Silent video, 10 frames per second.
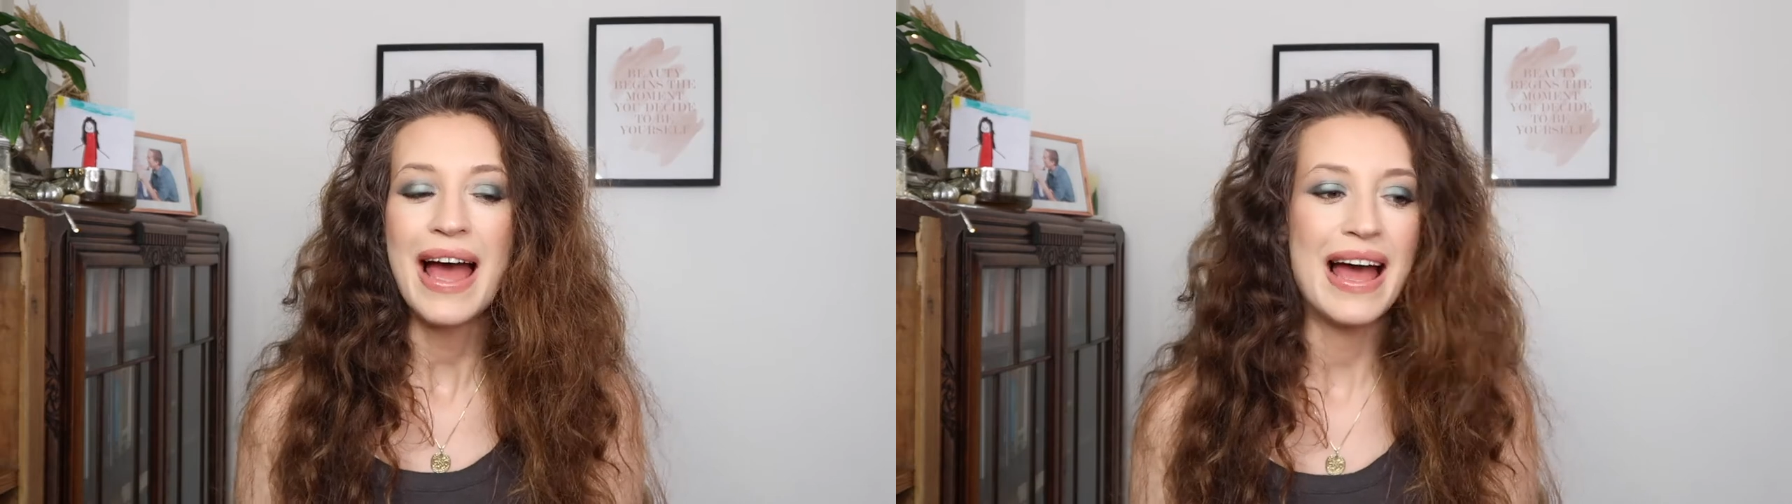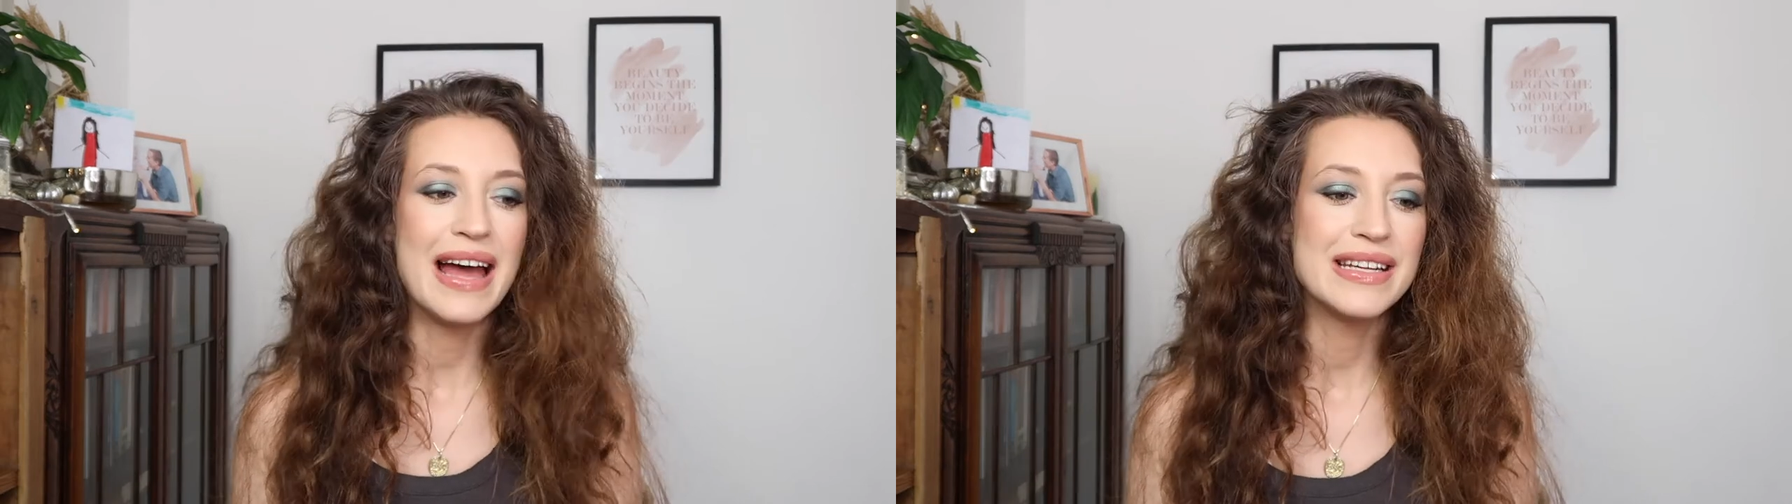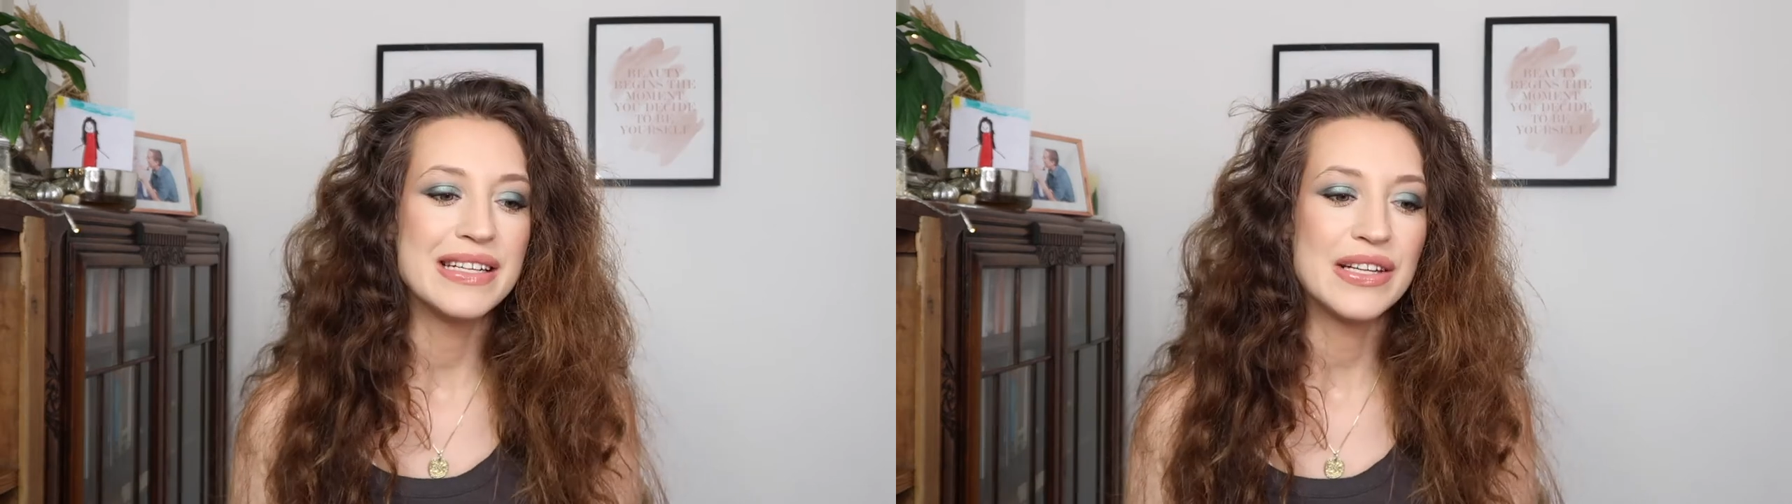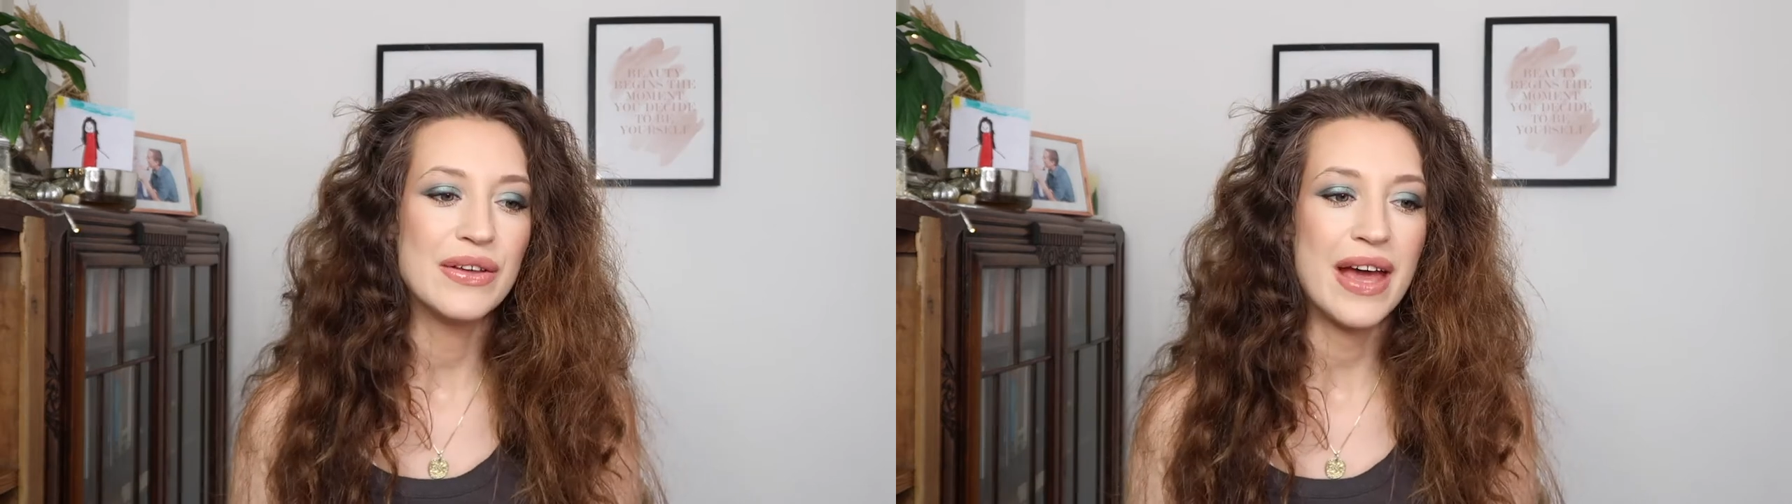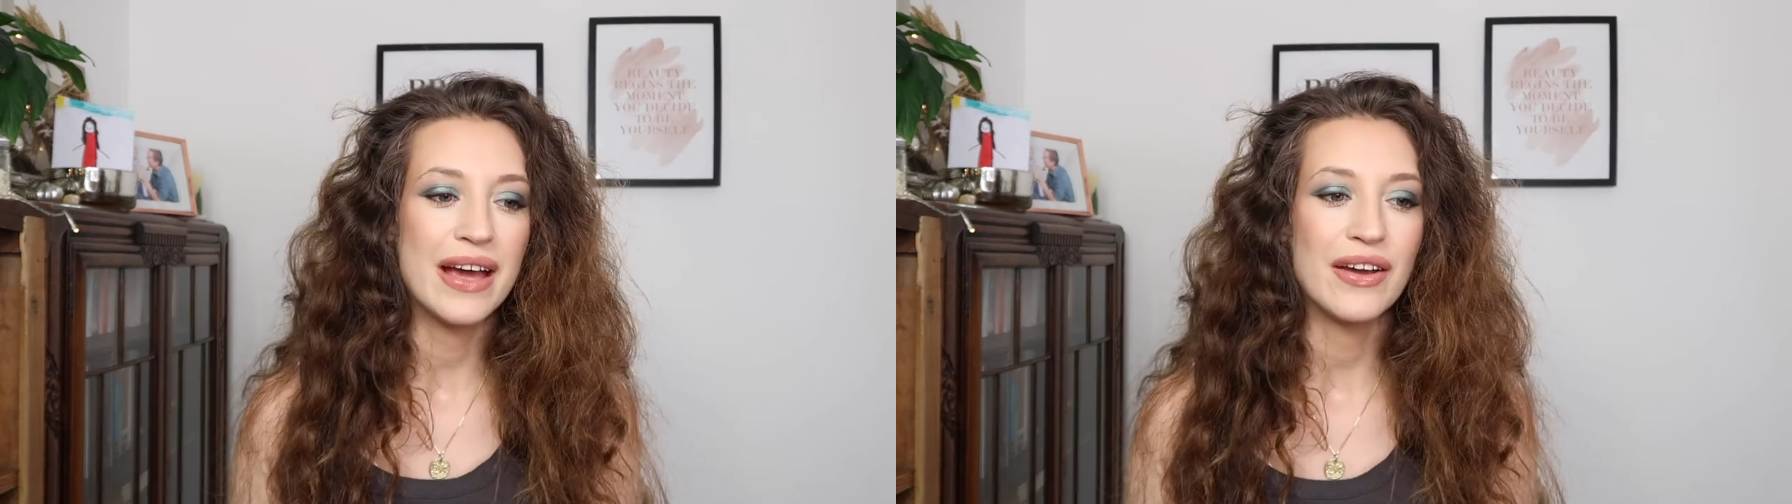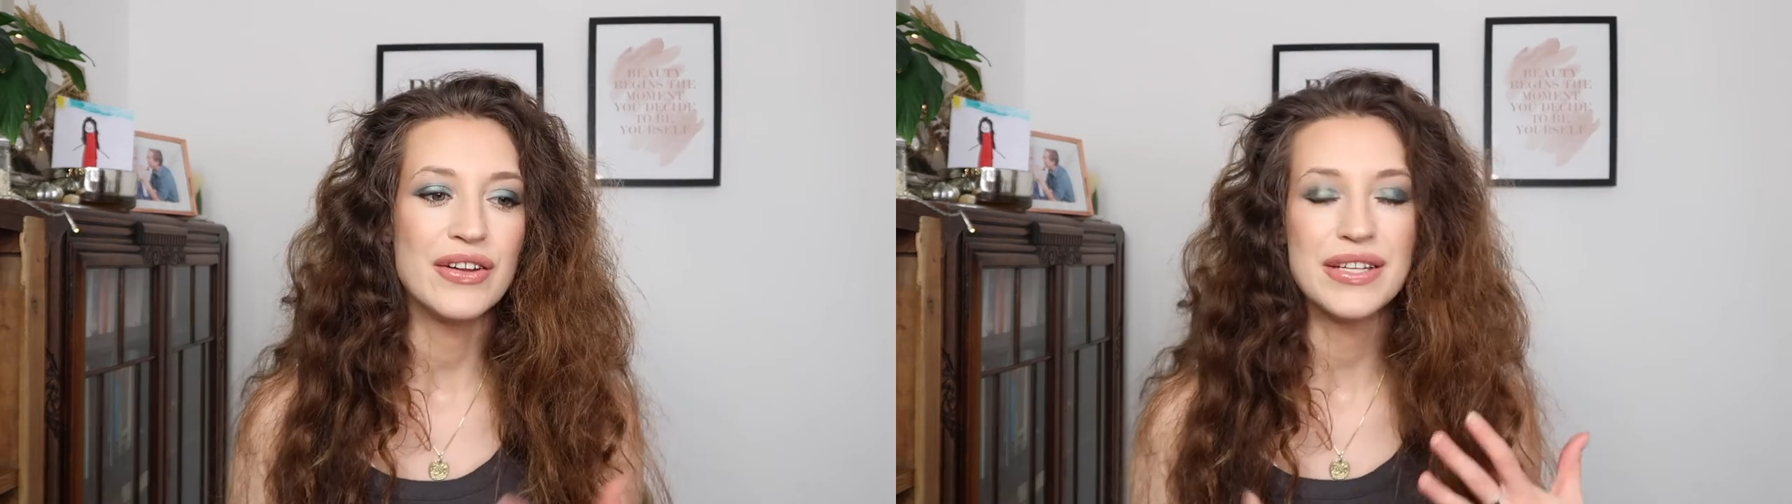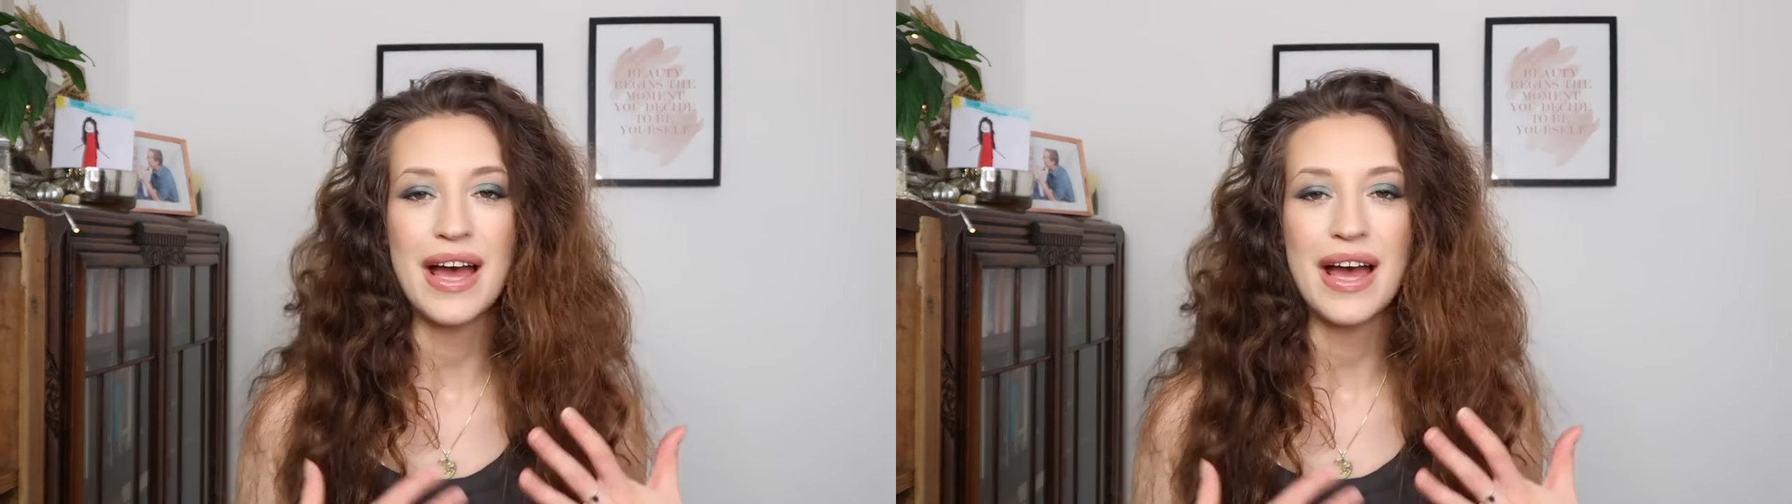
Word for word: and so they're going to